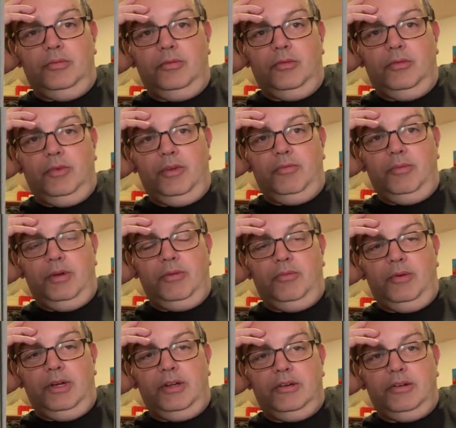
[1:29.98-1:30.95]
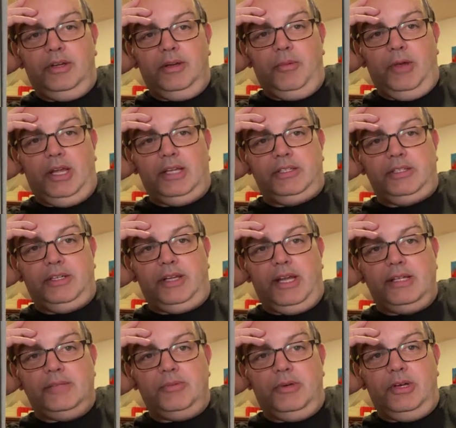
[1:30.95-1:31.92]
We've been wondering about you,
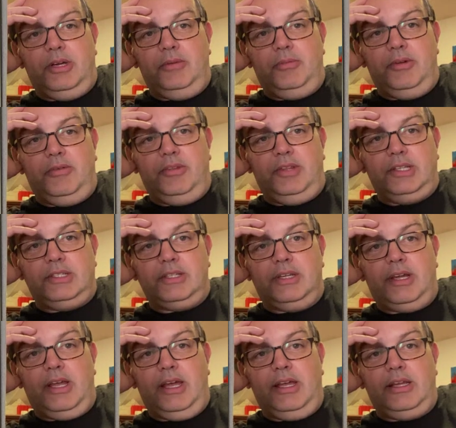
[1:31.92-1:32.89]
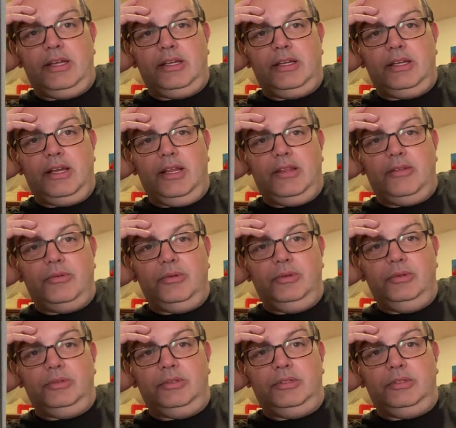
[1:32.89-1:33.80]
Casper. I hope everything's okay. G'day Thrawn.